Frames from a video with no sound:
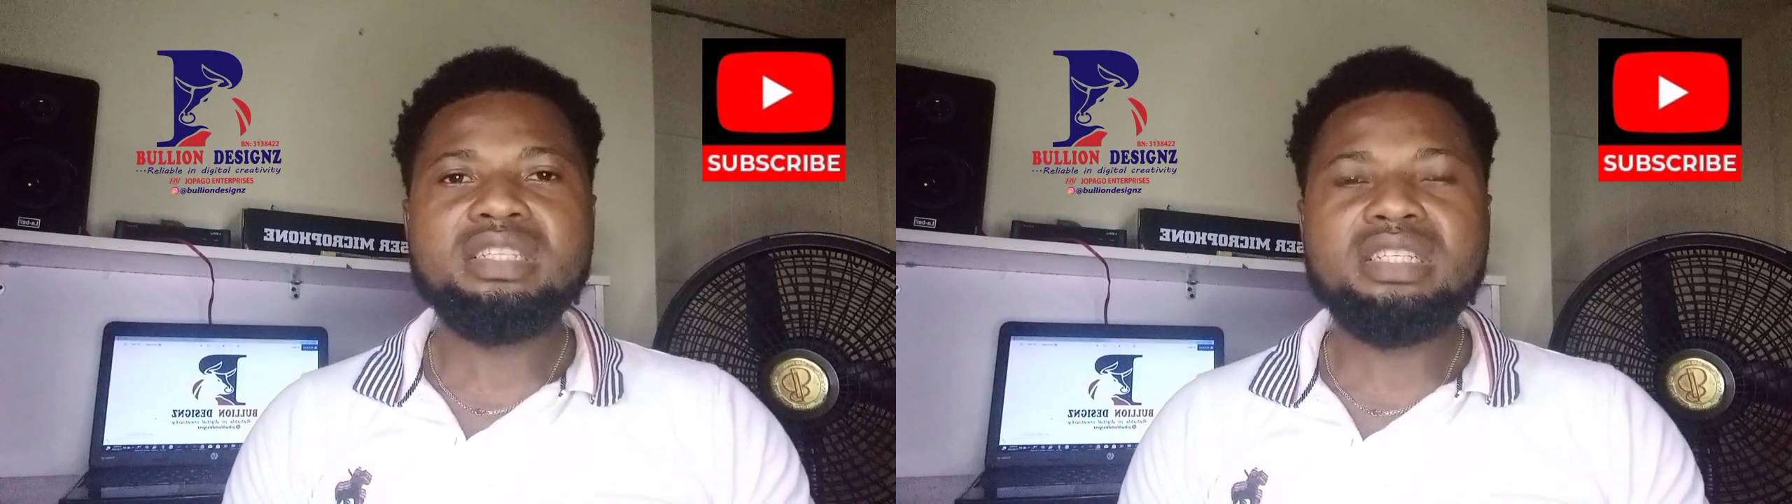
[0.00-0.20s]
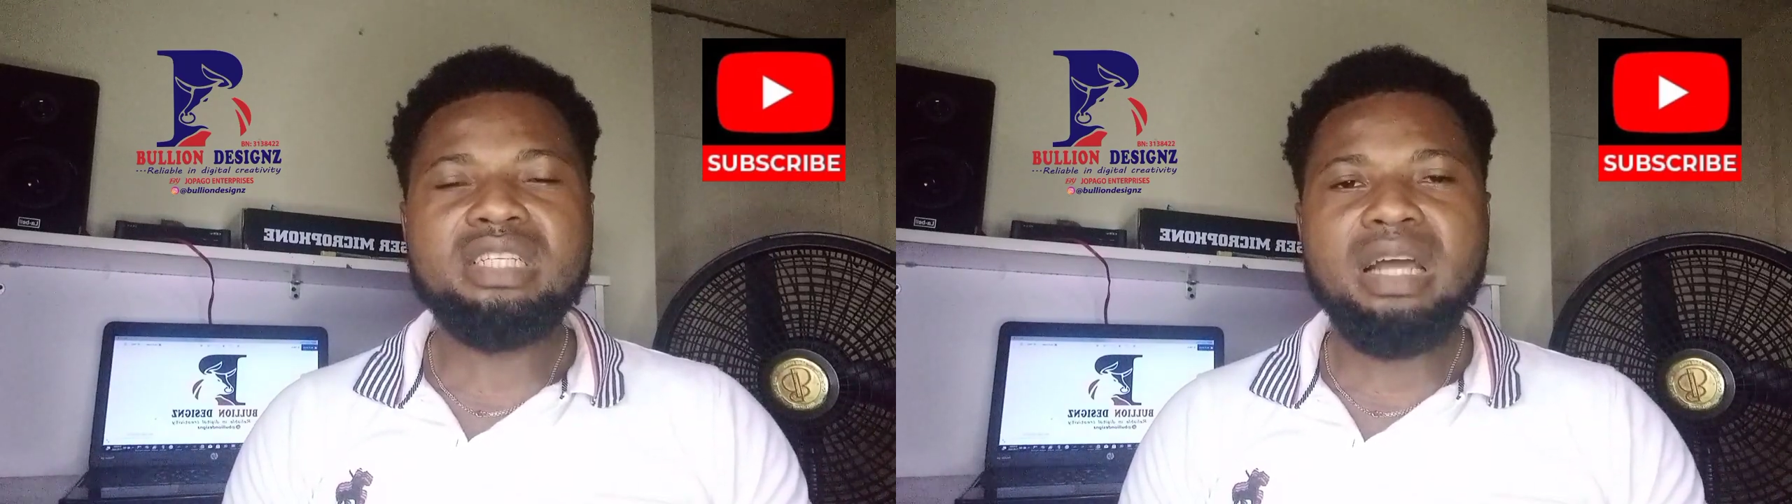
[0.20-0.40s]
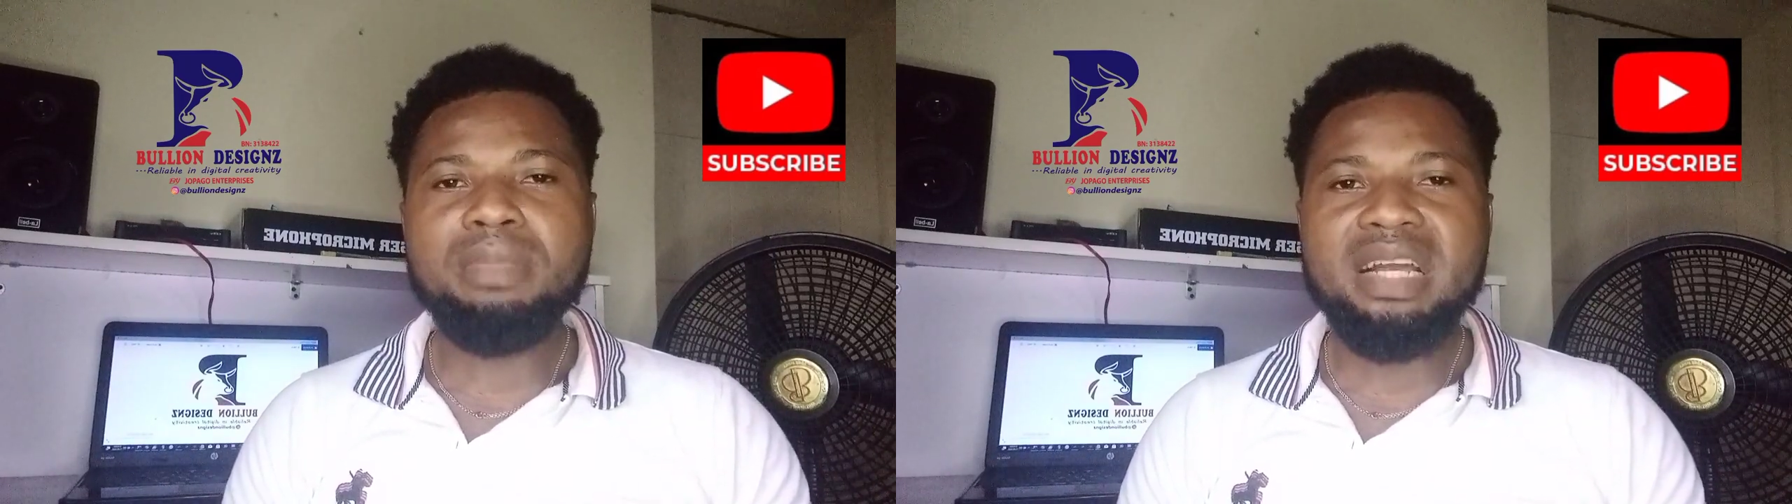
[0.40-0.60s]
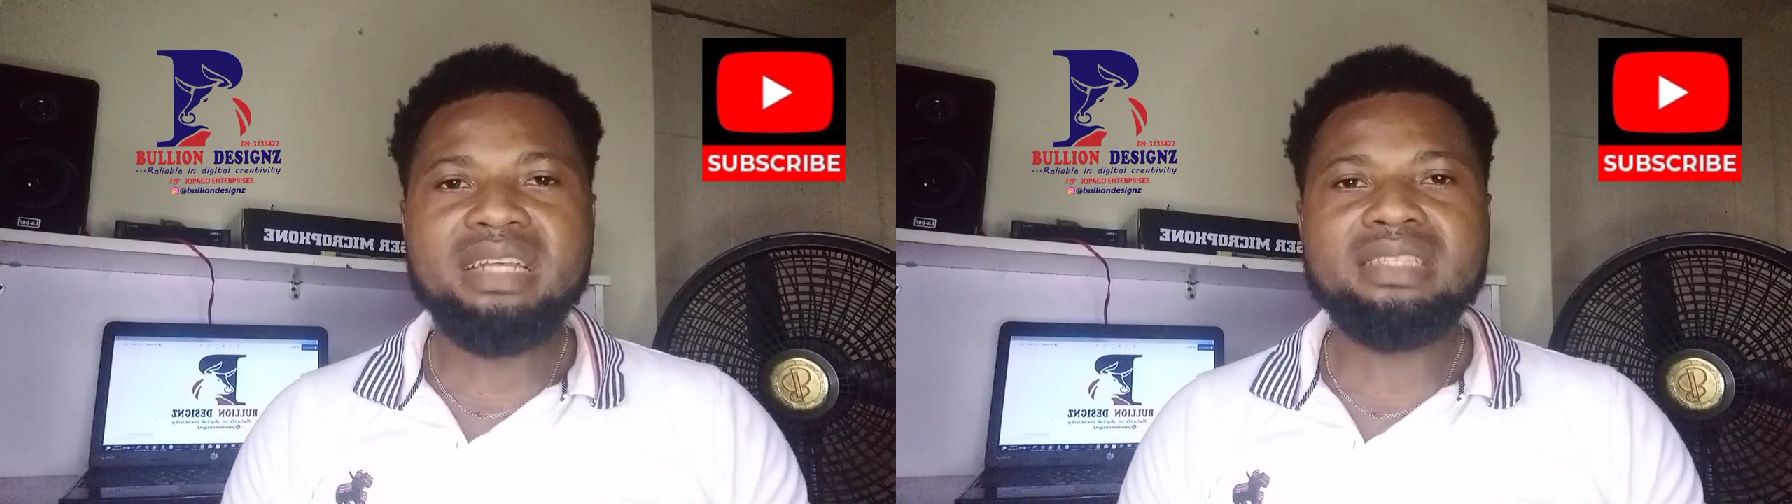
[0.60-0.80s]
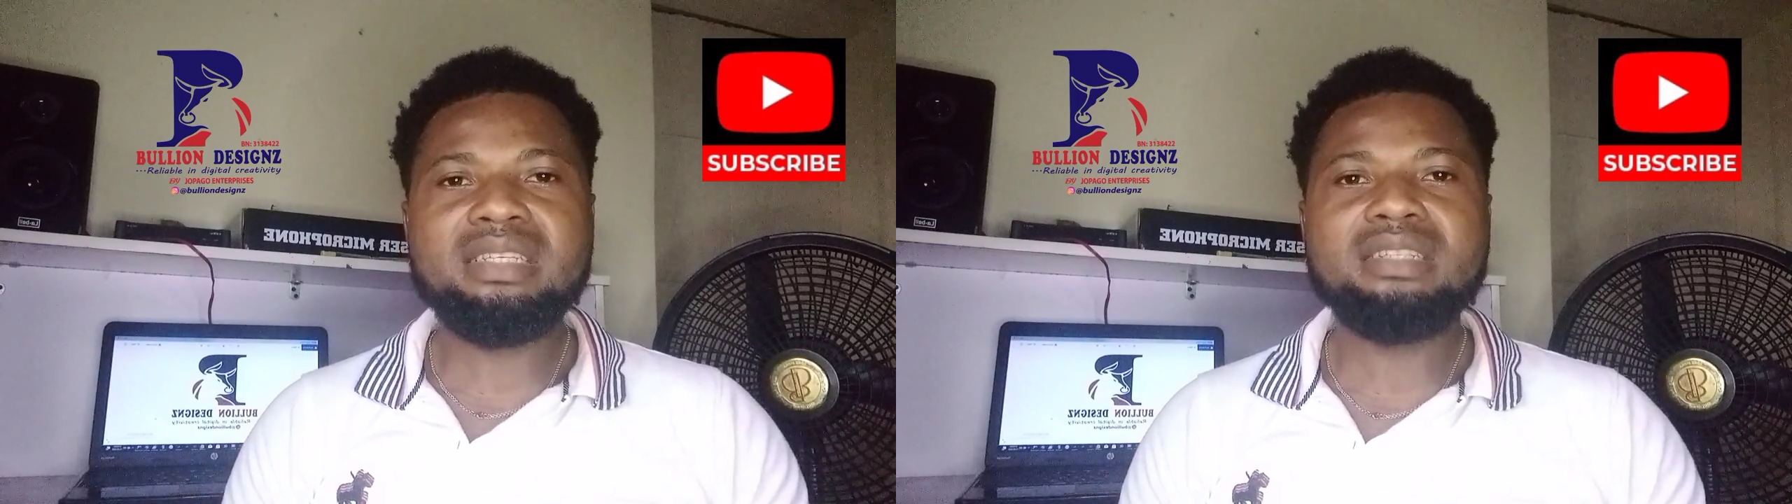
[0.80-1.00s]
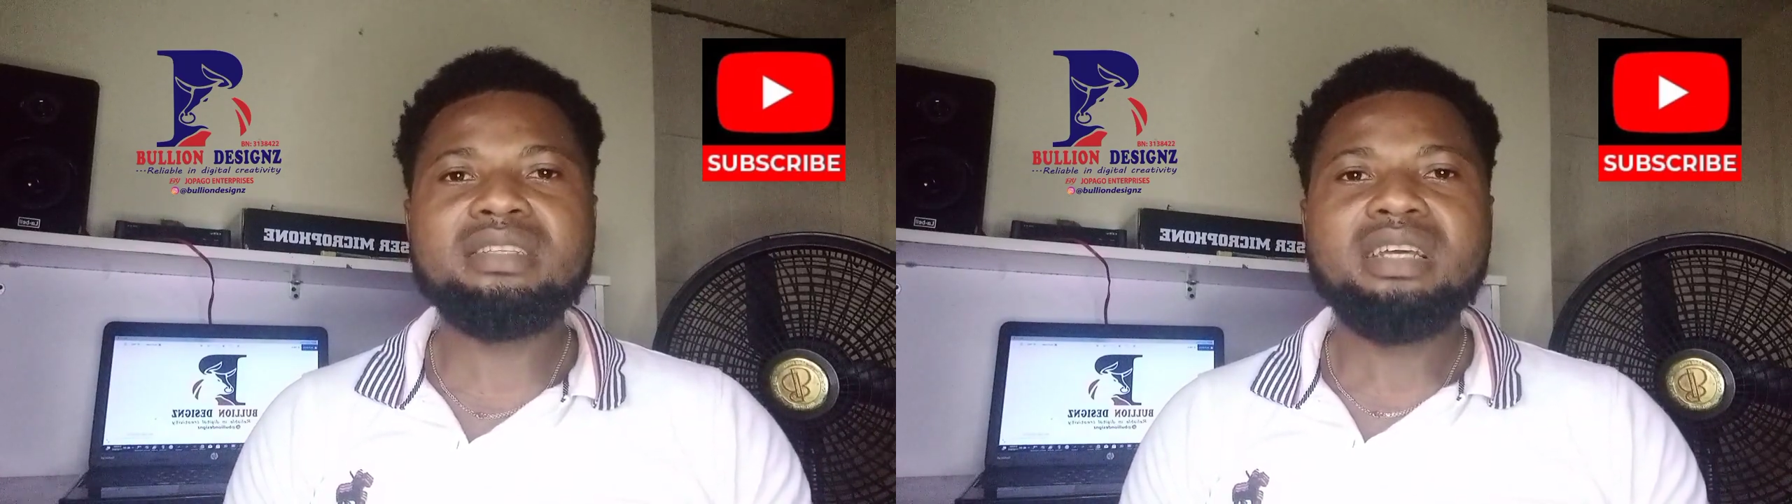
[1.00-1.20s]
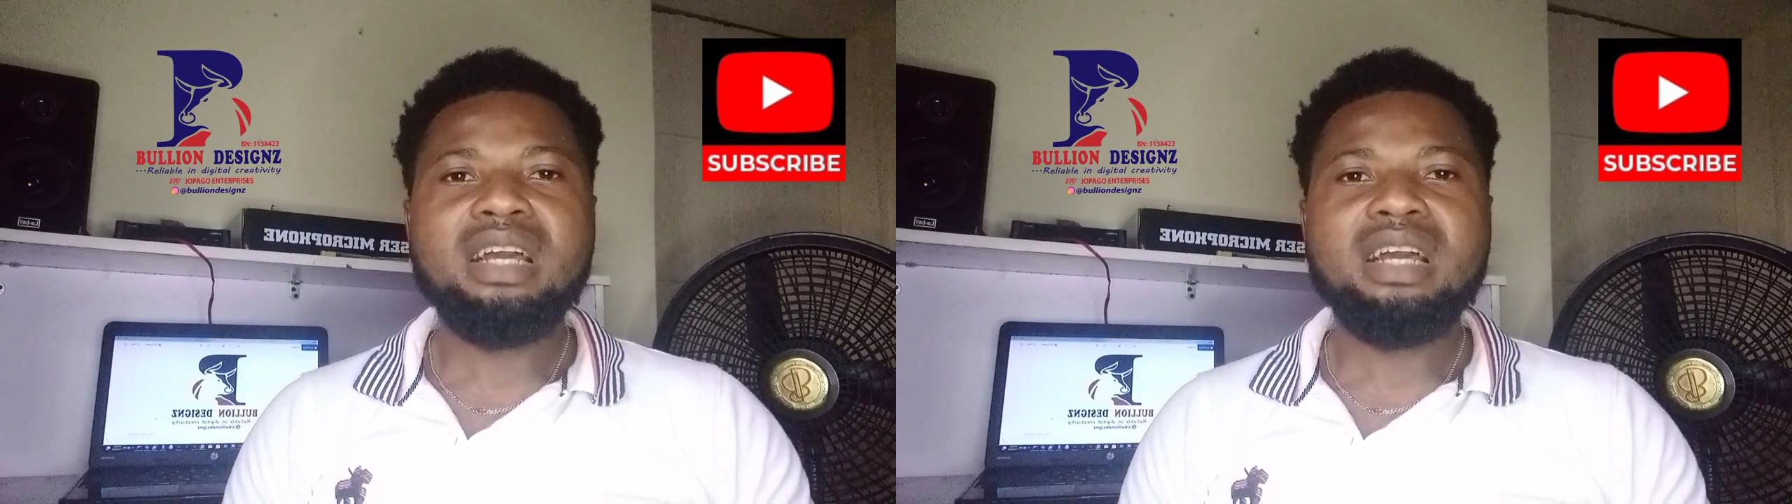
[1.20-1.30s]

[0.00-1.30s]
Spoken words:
digital marketing,